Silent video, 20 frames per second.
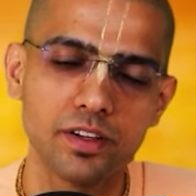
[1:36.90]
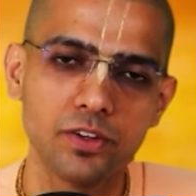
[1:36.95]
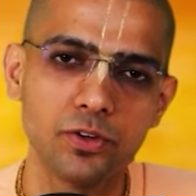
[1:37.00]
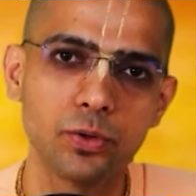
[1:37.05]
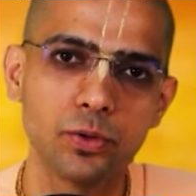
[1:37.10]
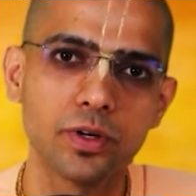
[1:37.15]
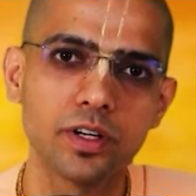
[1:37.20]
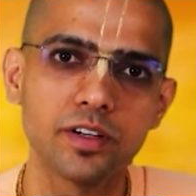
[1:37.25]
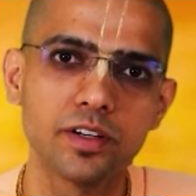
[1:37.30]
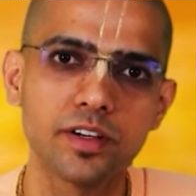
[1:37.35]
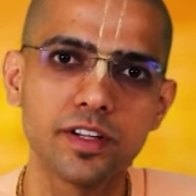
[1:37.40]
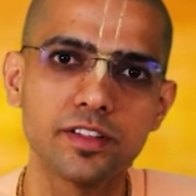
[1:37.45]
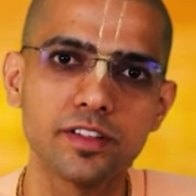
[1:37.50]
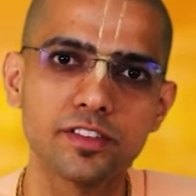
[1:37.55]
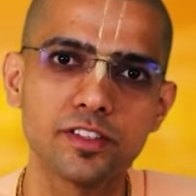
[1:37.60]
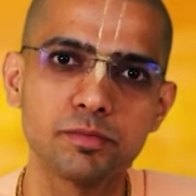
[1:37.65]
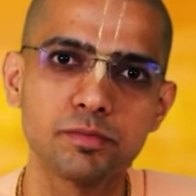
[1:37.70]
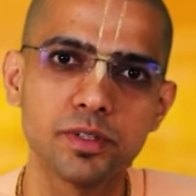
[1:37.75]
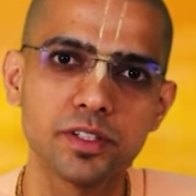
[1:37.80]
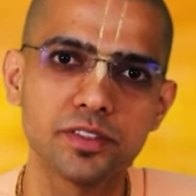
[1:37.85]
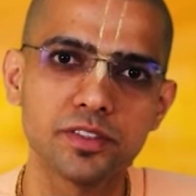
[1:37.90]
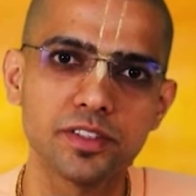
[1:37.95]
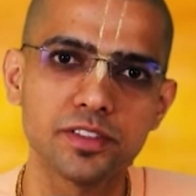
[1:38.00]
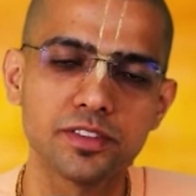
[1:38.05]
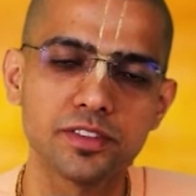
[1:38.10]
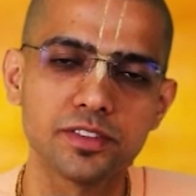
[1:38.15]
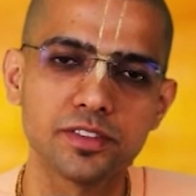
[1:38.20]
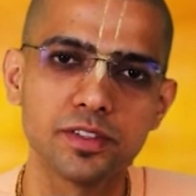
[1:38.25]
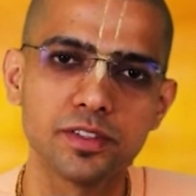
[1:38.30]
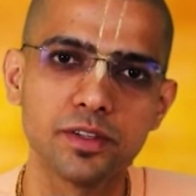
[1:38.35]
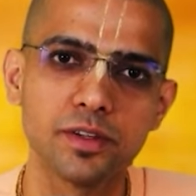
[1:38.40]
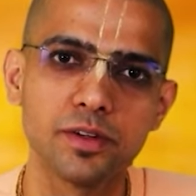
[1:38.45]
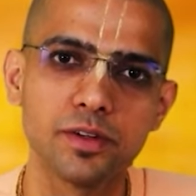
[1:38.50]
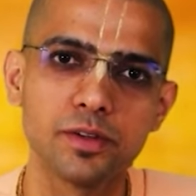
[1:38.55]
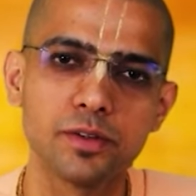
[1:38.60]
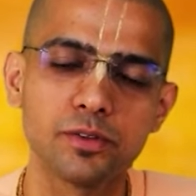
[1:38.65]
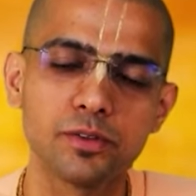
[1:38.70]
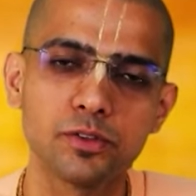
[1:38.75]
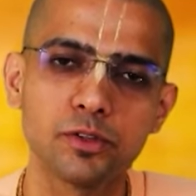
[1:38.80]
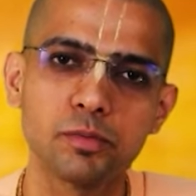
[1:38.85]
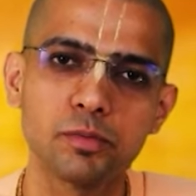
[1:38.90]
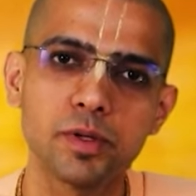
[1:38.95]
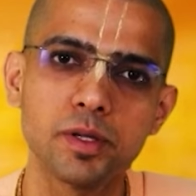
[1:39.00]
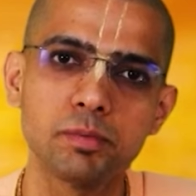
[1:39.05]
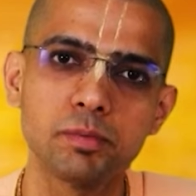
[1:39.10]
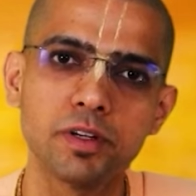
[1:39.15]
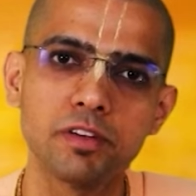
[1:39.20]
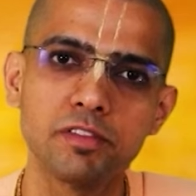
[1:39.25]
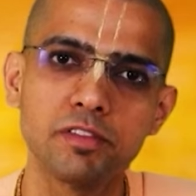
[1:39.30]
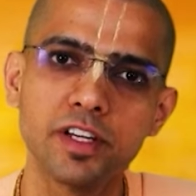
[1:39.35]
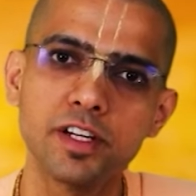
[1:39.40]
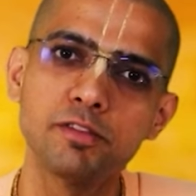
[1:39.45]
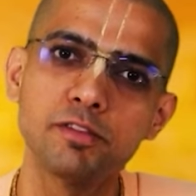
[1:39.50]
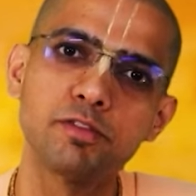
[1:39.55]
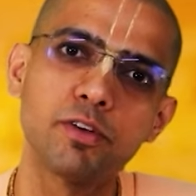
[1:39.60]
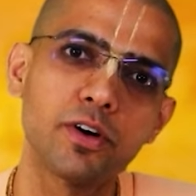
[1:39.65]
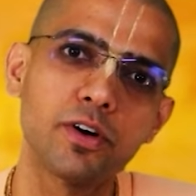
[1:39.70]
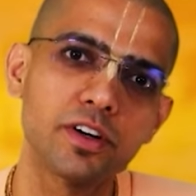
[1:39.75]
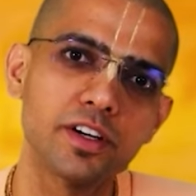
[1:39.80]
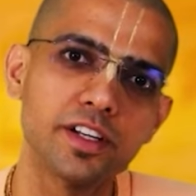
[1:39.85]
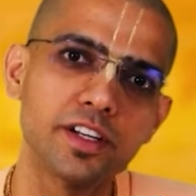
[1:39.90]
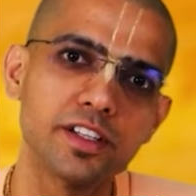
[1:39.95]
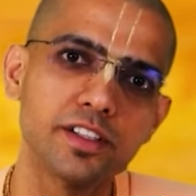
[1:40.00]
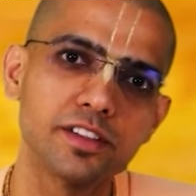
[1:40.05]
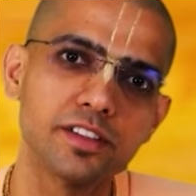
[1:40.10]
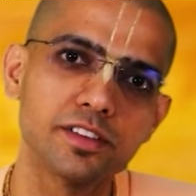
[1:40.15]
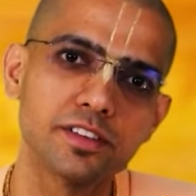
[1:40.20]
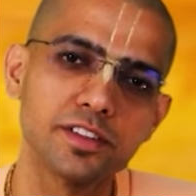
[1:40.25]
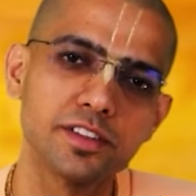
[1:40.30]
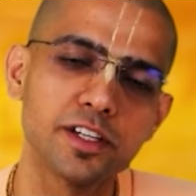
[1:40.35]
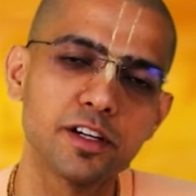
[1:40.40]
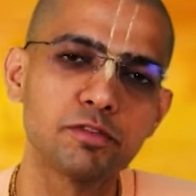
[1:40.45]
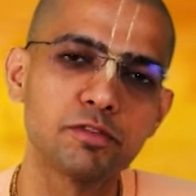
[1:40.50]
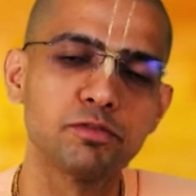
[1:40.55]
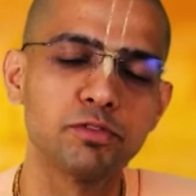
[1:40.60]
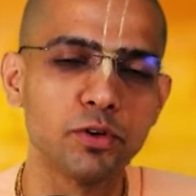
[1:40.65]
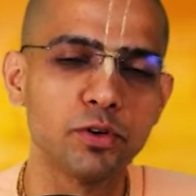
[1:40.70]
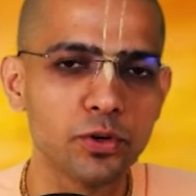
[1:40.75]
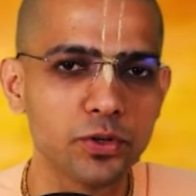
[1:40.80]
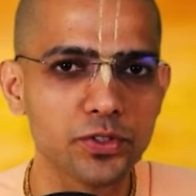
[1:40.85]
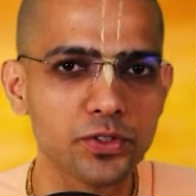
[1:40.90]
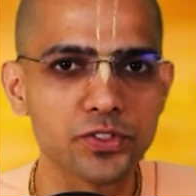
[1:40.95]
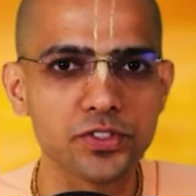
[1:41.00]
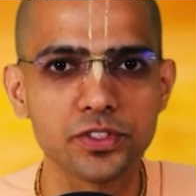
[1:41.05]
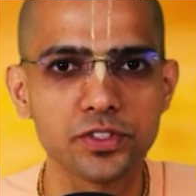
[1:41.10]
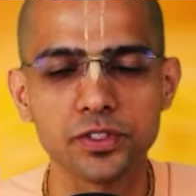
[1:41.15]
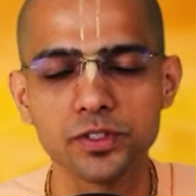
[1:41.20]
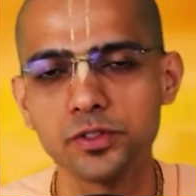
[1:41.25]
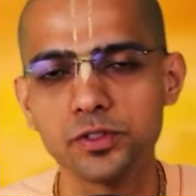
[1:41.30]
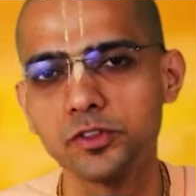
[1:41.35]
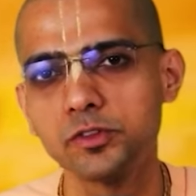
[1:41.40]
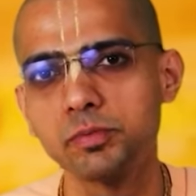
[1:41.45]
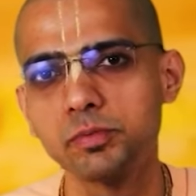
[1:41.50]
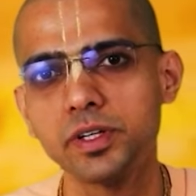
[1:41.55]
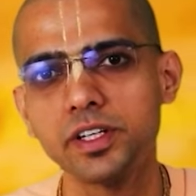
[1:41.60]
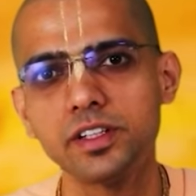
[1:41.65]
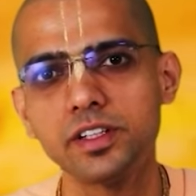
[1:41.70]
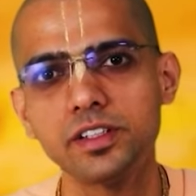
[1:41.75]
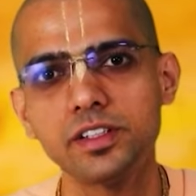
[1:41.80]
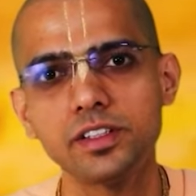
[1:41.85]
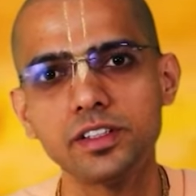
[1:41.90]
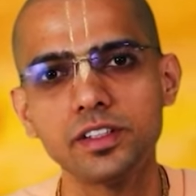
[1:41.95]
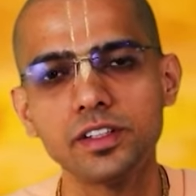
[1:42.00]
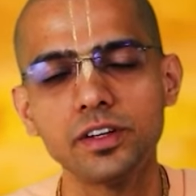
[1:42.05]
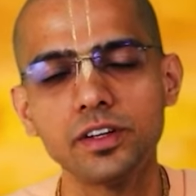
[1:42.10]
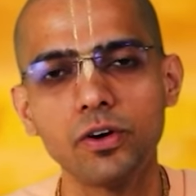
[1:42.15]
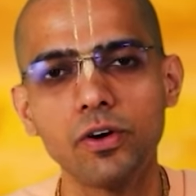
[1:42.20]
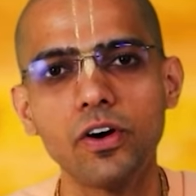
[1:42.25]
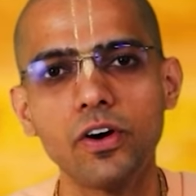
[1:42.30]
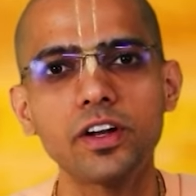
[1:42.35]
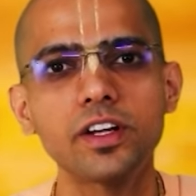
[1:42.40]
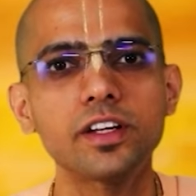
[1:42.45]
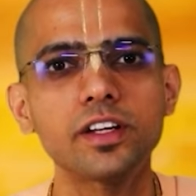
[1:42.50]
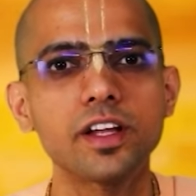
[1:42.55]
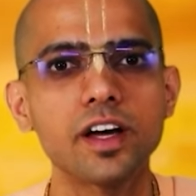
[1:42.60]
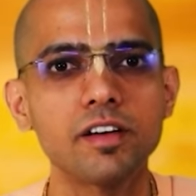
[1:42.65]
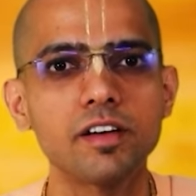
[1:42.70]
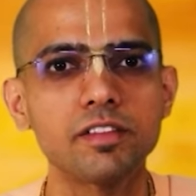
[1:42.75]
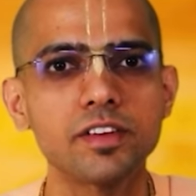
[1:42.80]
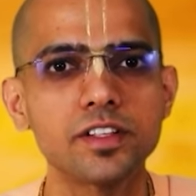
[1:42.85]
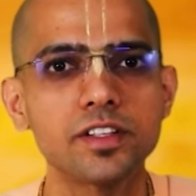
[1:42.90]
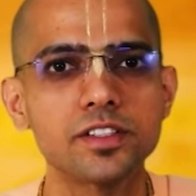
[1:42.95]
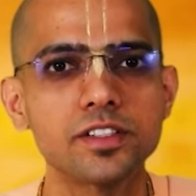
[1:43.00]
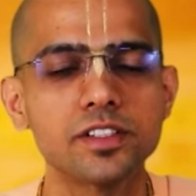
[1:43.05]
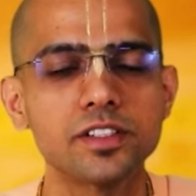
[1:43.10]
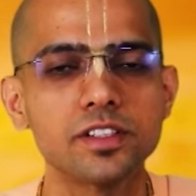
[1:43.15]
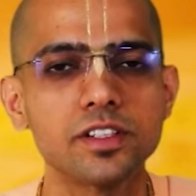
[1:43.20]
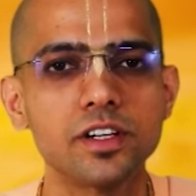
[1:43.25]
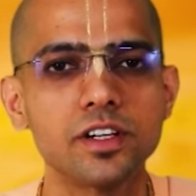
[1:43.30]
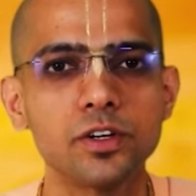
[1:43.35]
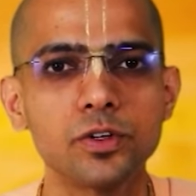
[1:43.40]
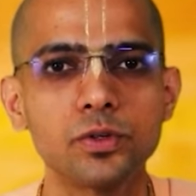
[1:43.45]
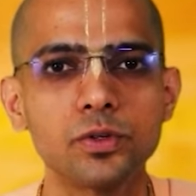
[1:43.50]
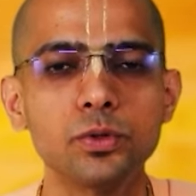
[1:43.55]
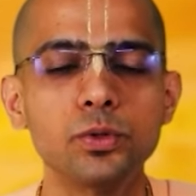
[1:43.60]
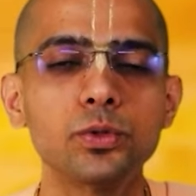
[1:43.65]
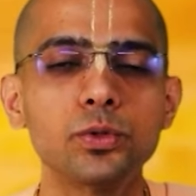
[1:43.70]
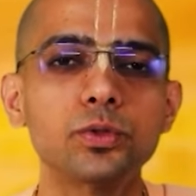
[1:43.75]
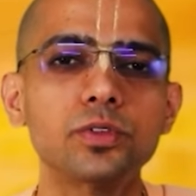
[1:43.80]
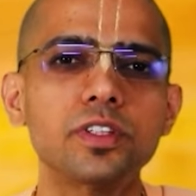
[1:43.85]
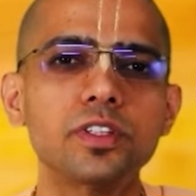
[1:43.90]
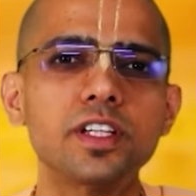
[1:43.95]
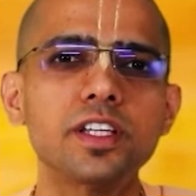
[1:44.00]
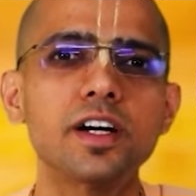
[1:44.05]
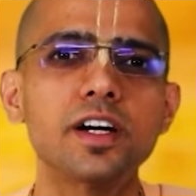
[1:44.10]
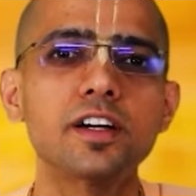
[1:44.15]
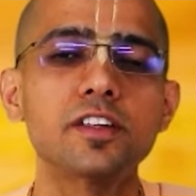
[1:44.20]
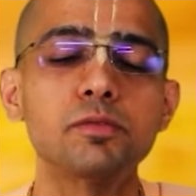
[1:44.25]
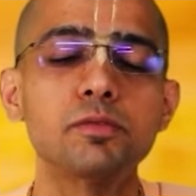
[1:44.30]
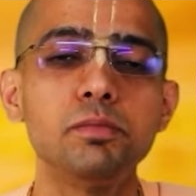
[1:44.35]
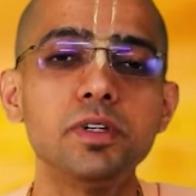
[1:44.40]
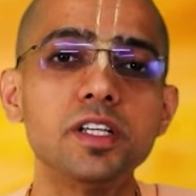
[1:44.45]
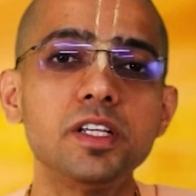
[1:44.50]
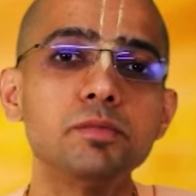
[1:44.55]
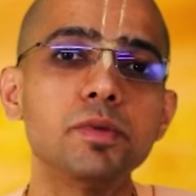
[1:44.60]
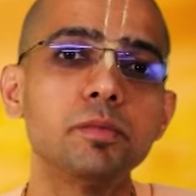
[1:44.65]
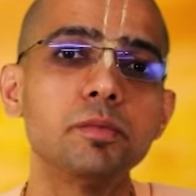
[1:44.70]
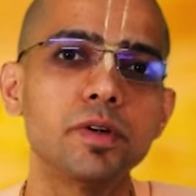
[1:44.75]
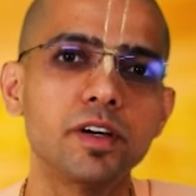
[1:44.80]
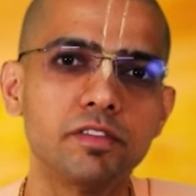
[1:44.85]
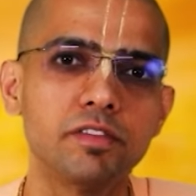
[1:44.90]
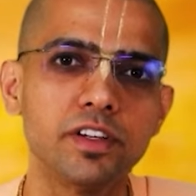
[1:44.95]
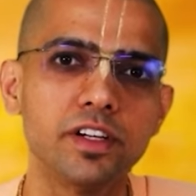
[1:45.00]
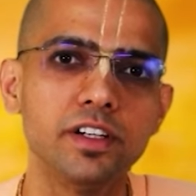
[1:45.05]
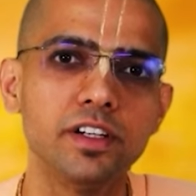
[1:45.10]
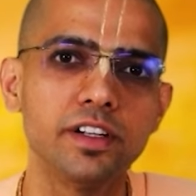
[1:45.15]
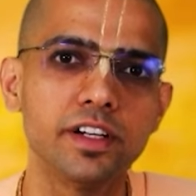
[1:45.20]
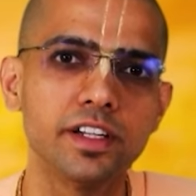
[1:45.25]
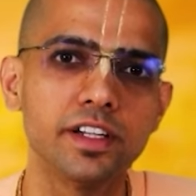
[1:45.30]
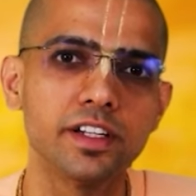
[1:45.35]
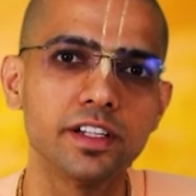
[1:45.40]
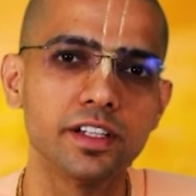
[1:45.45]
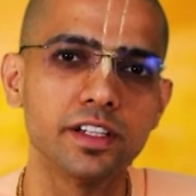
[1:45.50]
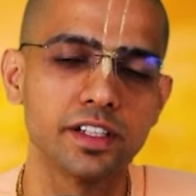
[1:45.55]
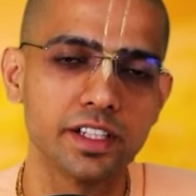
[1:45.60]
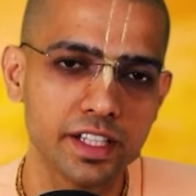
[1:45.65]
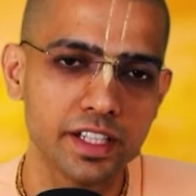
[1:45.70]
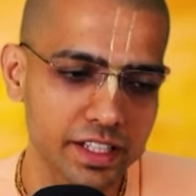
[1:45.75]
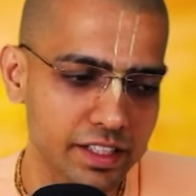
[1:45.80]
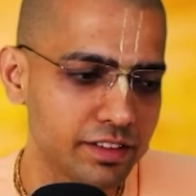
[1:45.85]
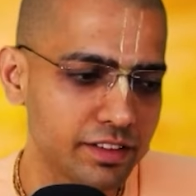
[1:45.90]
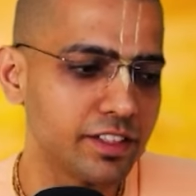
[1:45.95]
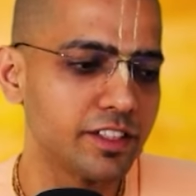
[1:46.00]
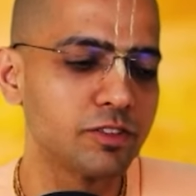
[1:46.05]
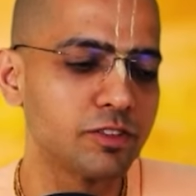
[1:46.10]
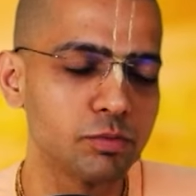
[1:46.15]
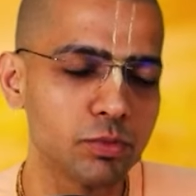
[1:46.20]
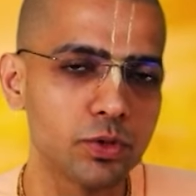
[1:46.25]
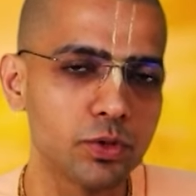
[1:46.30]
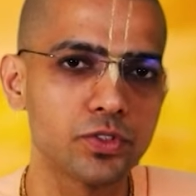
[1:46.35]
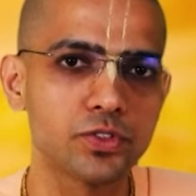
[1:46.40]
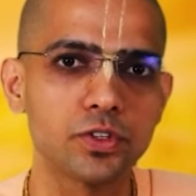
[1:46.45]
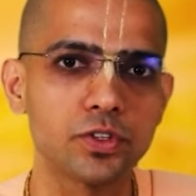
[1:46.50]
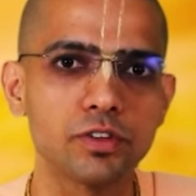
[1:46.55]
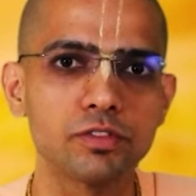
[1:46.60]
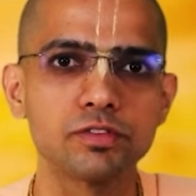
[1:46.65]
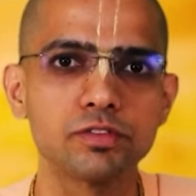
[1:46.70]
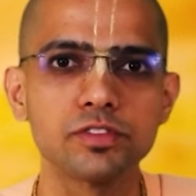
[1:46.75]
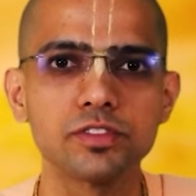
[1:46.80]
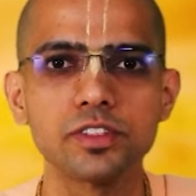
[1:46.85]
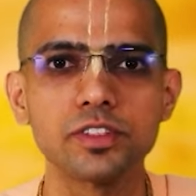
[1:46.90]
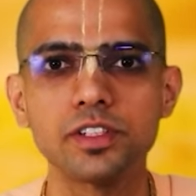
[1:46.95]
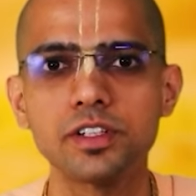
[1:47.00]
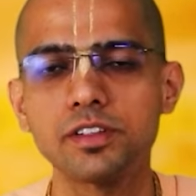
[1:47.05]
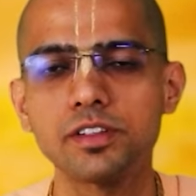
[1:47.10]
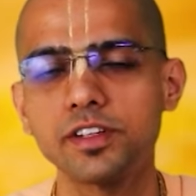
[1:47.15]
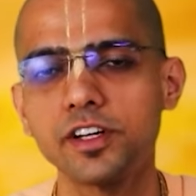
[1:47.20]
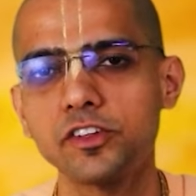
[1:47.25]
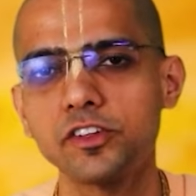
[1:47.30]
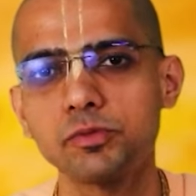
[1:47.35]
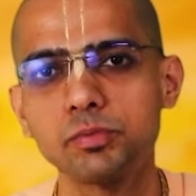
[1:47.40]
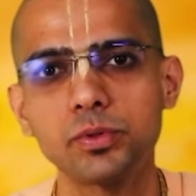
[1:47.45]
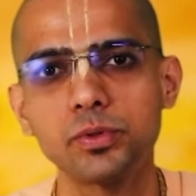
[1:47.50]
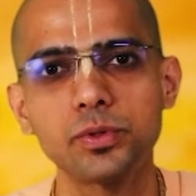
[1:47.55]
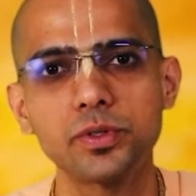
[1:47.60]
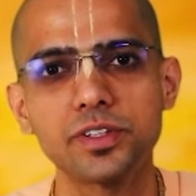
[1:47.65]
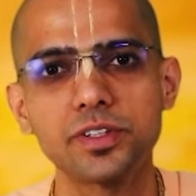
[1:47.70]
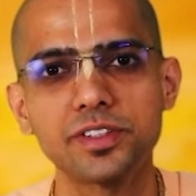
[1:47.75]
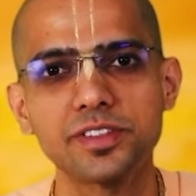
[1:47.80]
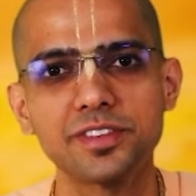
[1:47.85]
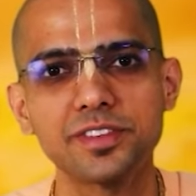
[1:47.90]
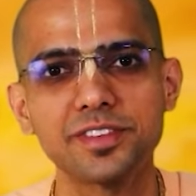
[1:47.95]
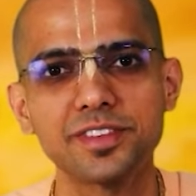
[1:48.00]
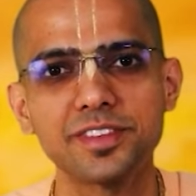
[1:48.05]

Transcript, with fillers: local trains and buses. So people very fondly they are forced to spend on an average 2 to 3 hours minimum every day in these modes of transport.